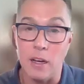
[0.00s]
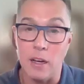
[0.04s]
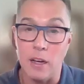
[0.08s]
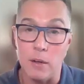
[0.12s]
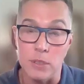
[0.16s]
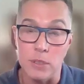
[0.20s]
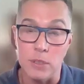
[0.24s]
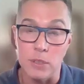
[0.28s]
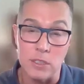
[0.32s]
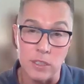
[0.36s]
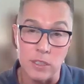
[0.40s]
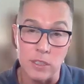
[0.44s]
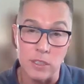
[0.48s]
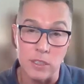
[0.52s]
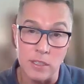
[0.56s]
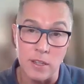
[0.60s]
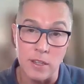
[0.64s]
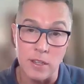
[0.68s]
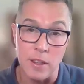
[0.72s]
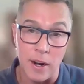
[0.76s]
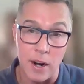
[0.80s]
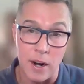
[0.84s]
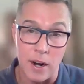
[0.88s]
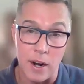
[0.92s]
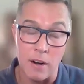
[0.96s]
helped us lead
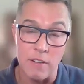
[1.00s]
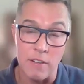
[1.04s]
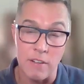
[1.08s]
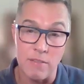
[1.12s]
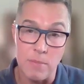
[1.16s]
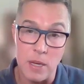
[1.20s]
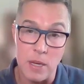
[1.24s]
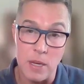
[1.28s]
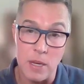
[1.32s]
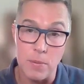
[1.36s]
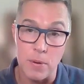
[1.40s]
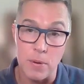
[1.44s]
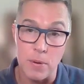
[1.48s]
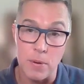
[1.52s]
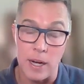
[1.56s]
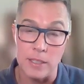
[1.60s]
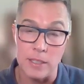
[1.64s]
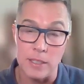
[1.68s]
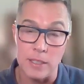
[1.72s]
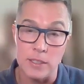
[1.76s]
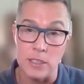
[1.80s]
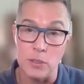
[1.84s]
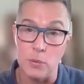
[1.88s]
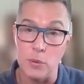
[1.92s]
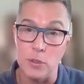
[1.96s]
to that RFP
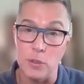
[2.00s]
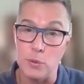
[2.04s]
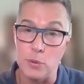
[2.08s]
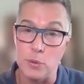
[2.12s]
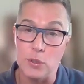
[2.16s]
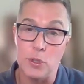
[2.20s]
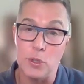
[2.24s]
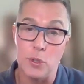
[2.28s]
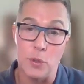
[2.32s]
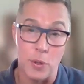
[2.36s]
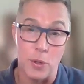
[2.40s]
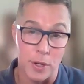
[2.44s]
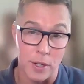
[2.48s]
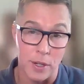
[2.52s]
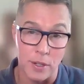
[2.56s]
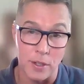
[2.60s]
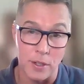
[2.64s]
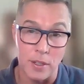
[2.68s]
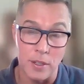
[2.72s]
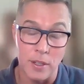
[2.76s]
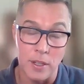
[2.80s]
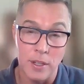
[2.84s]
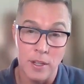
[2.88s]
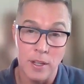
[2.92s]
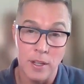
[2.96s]
process, which was
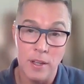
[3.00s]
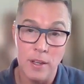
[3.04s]
critical.